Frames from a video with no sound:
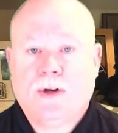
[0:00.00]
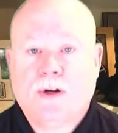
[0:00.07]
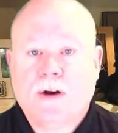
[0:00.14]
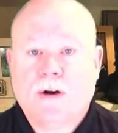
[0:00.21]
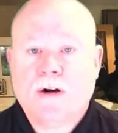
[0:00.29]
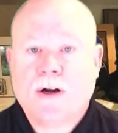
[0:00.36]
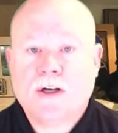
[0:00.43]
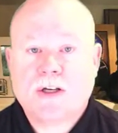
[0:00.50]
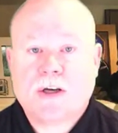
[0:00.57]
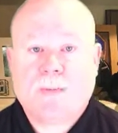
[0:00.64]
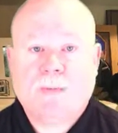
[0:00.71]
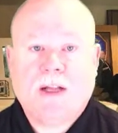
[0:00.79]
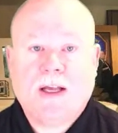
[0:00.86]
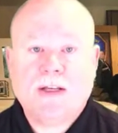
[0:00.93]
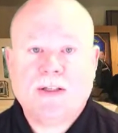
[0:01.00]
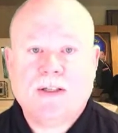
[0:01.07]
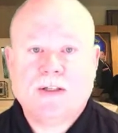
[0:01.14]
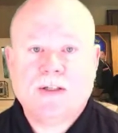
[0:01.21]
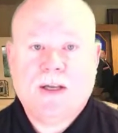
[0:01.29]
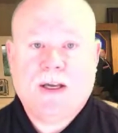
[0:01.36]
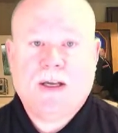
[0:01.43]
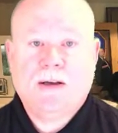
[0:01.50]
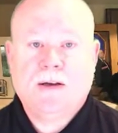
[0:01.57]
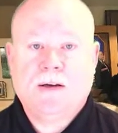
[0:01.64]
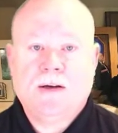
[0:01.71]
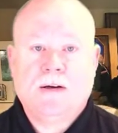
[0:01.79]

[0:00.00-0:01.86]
encourage complacency